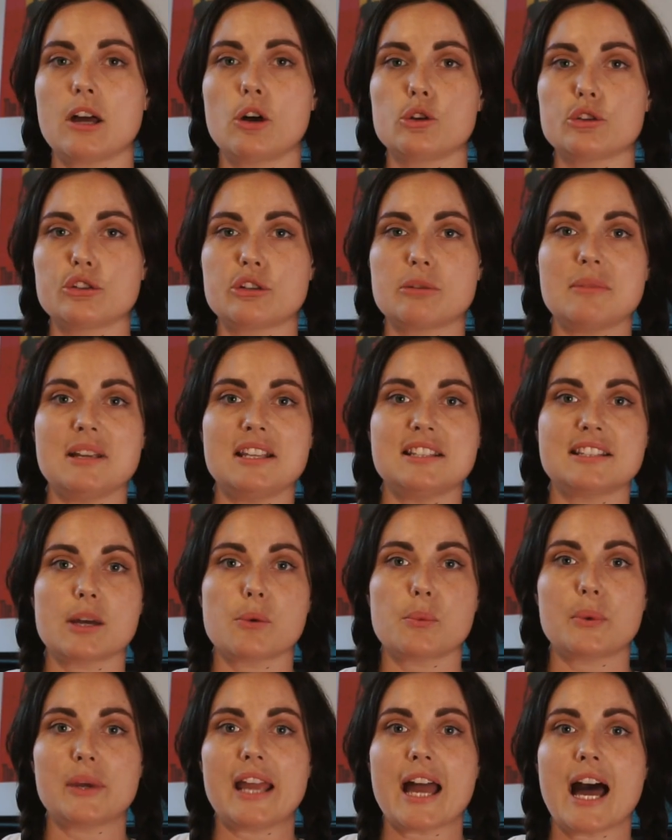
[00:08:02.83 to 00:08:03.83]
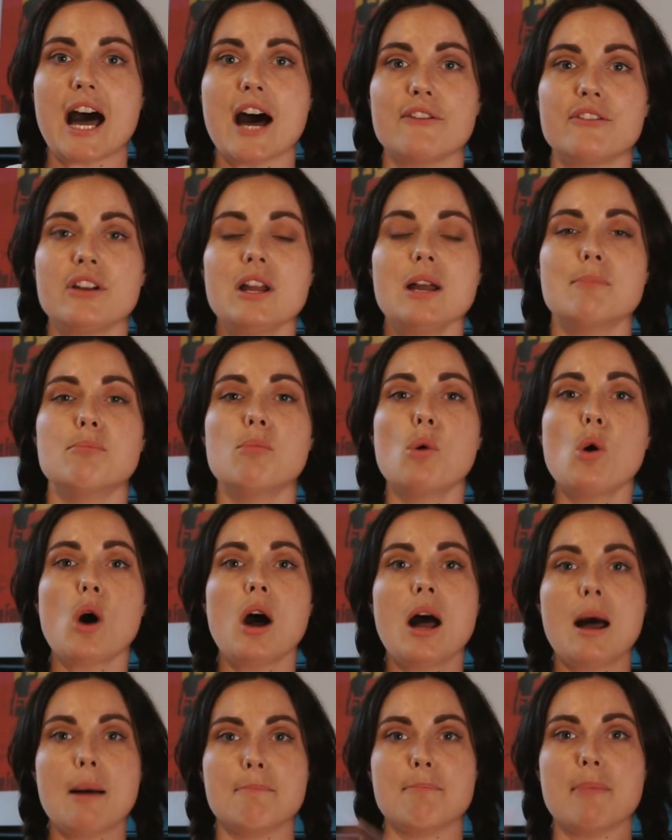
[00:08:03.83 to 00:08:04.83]
also means that we have more
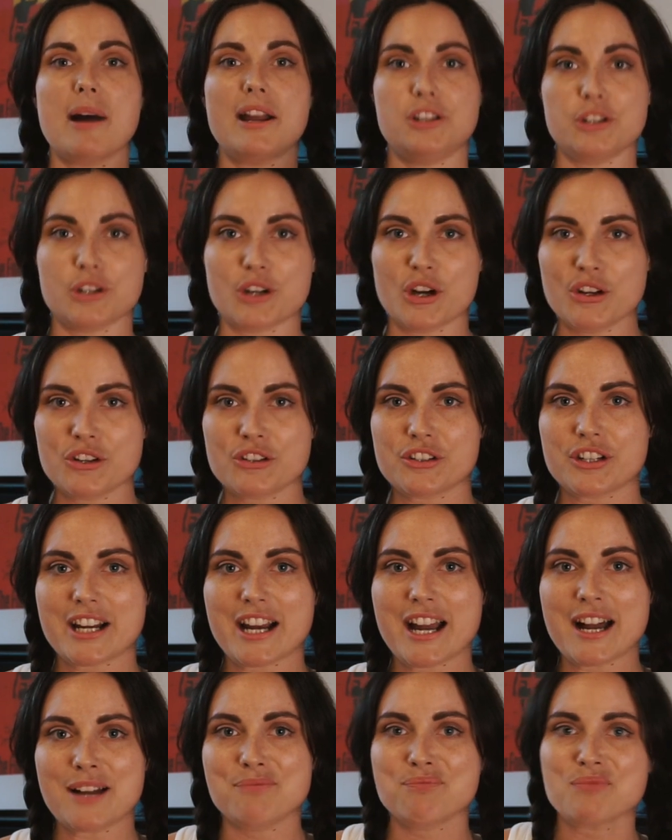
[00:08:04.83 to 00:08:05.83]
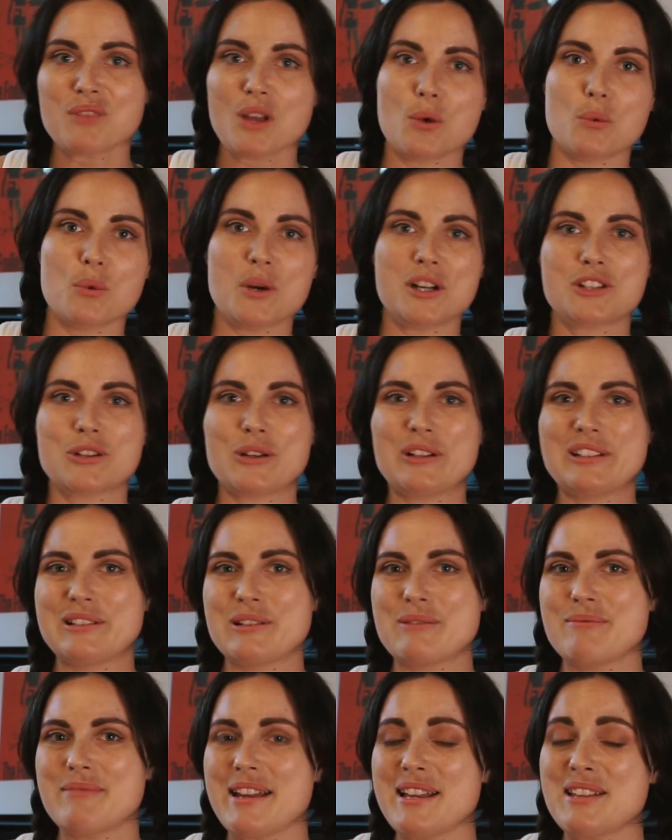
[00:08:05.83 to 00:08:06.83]
mitochondria, which
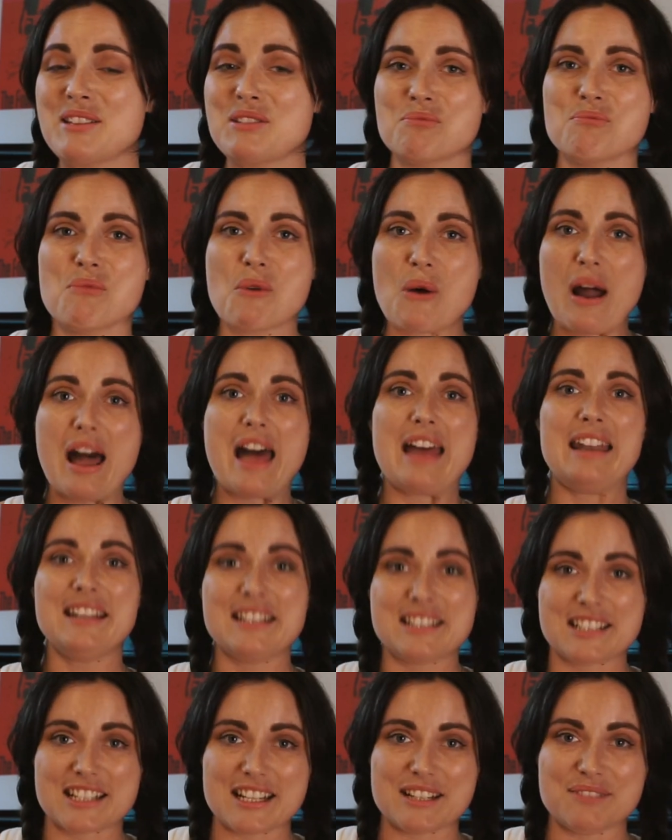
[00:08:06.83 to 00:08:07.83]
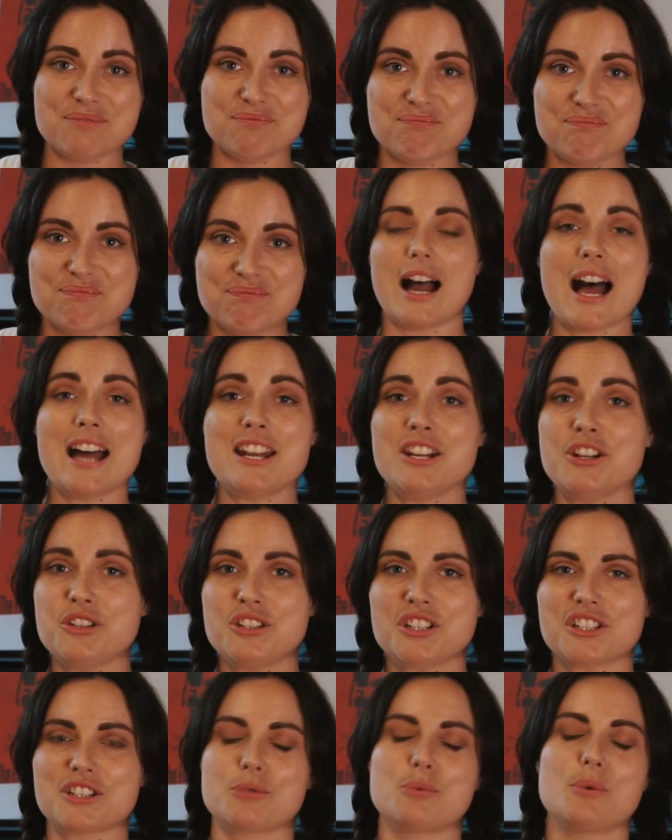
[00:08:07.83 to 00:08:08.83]
also means more energy. And who
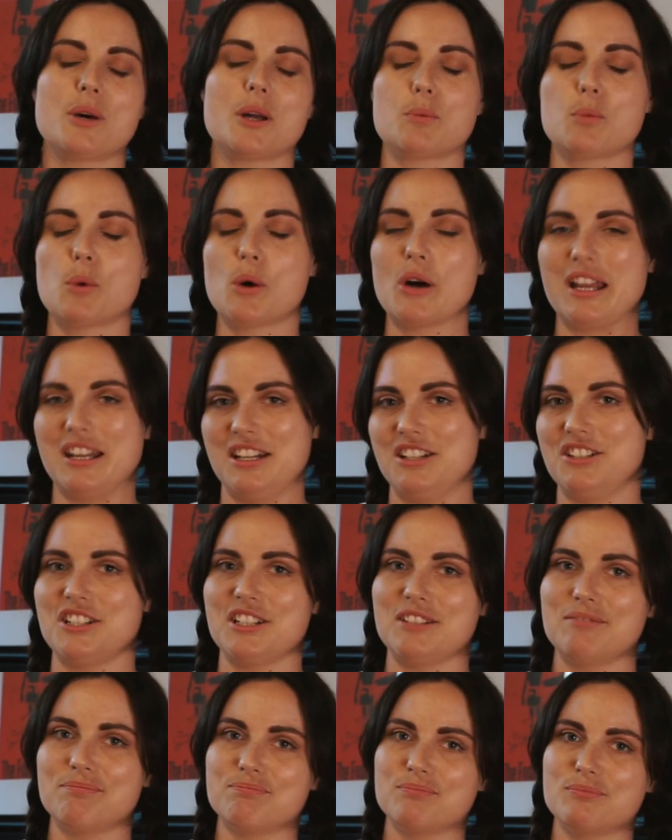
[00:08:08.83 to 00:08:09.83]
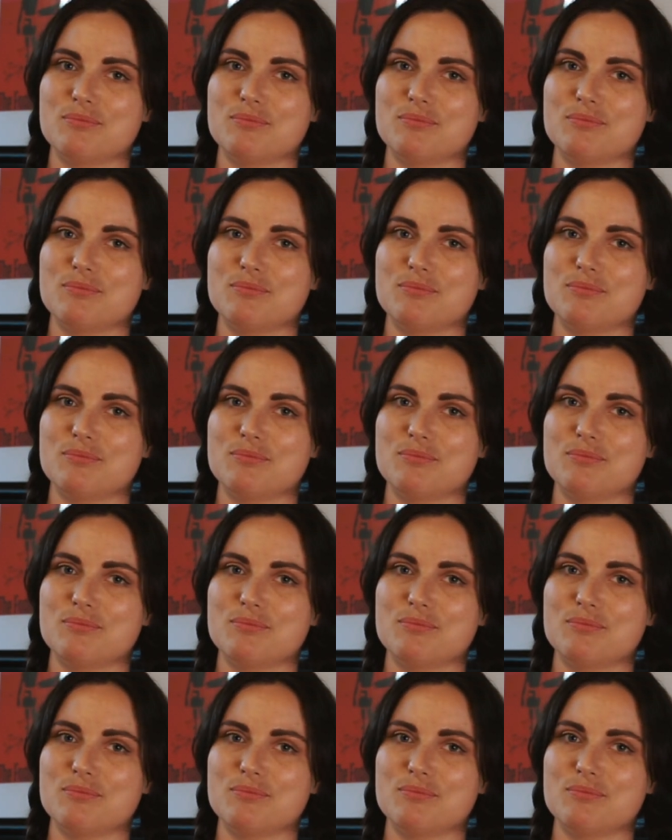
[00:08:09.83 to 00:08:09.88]
doesn't want more energy?